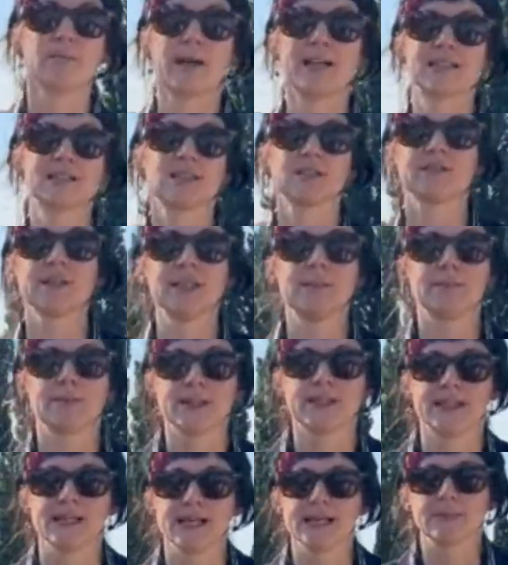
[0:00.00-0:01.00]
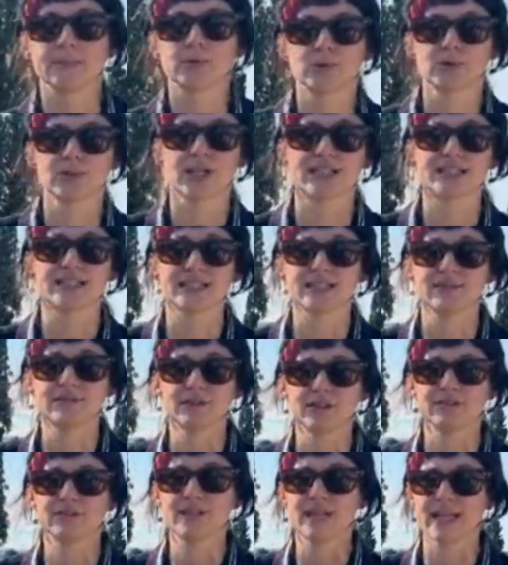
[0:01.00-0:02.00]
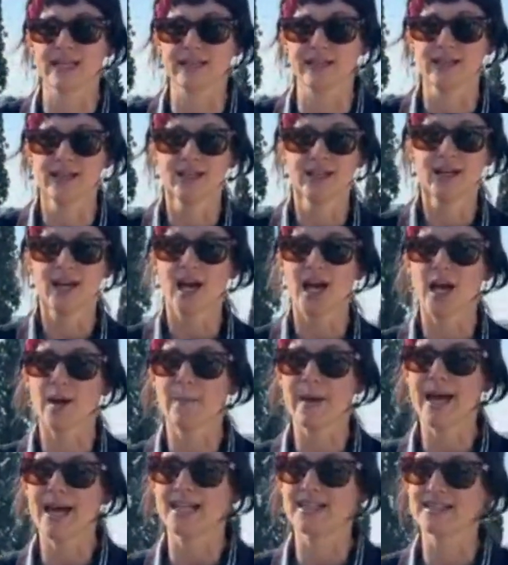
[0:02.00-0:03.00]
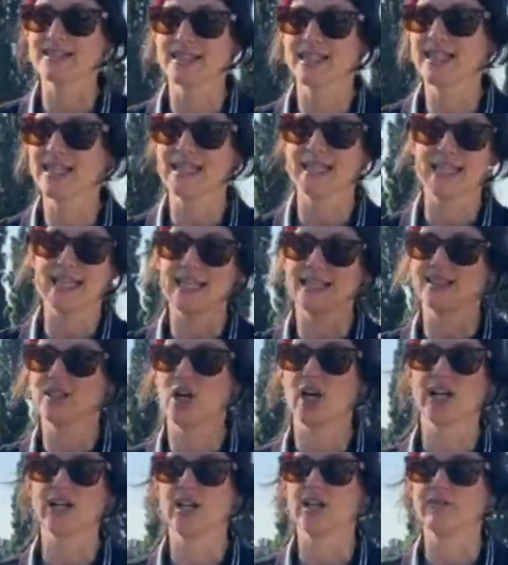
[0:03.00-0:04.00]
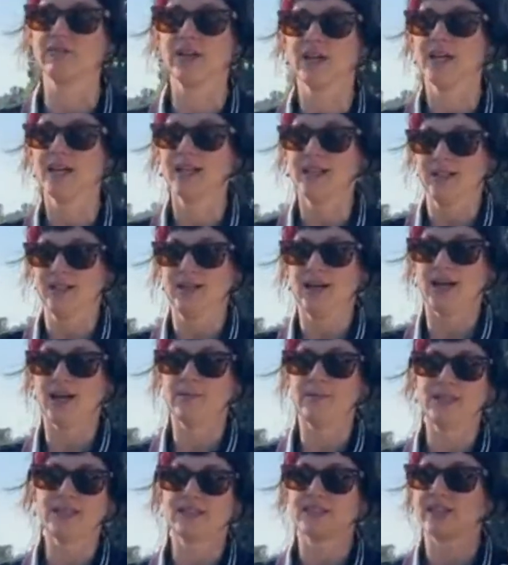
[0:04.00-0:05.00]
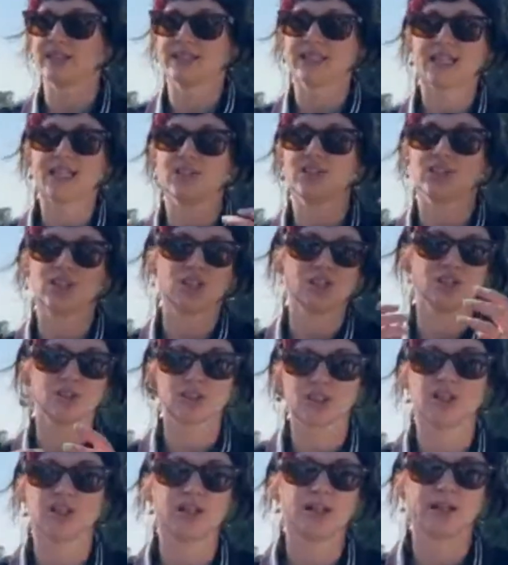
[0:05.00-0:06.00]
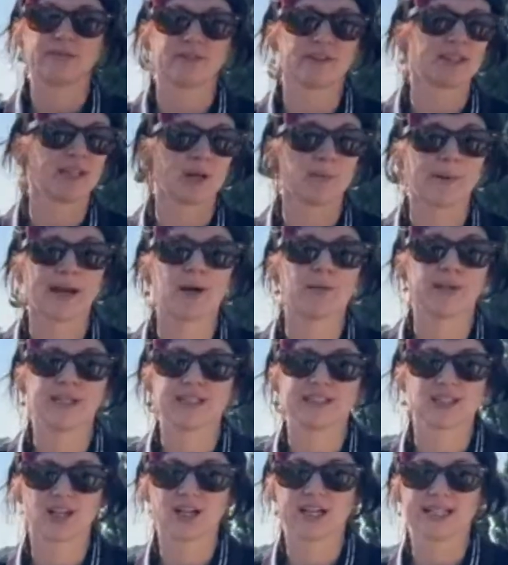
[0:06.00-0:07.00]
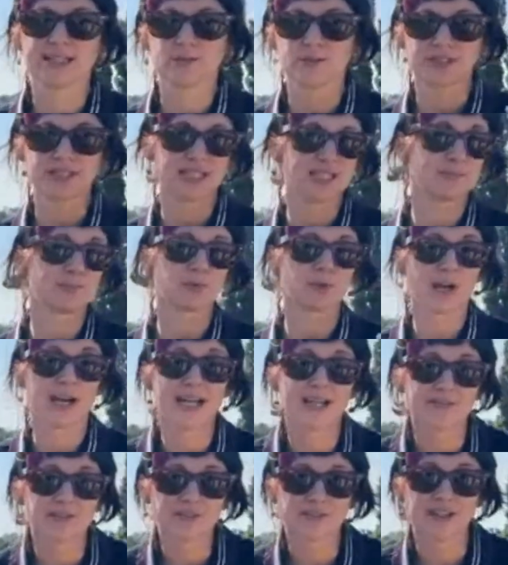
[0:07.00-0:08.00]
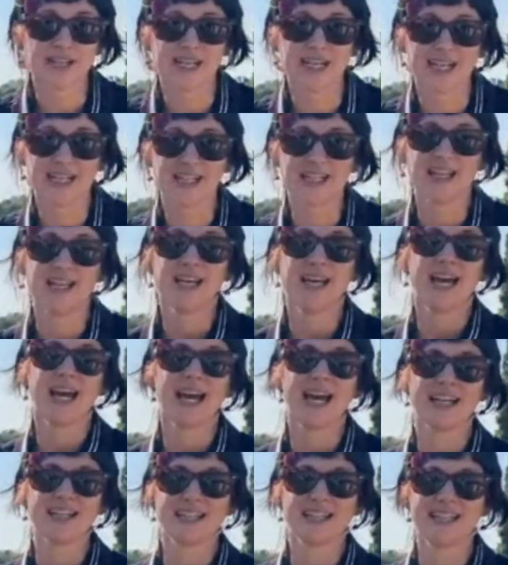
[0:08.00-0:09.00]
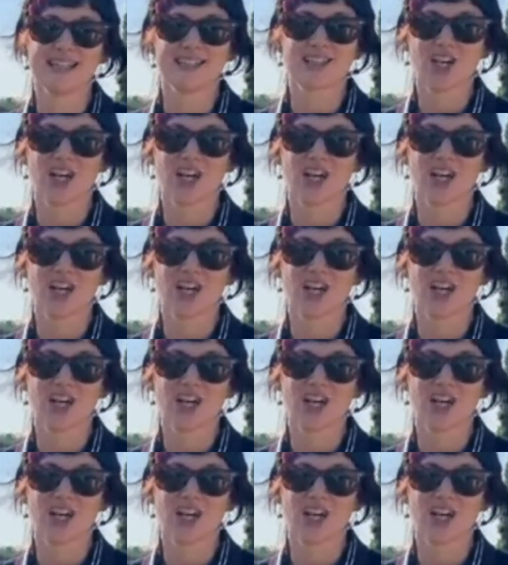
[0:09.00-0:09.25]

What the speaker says: Battle of Ypres in April 1915. And in his kind of his citations and everything about when he died, it was his bravery and his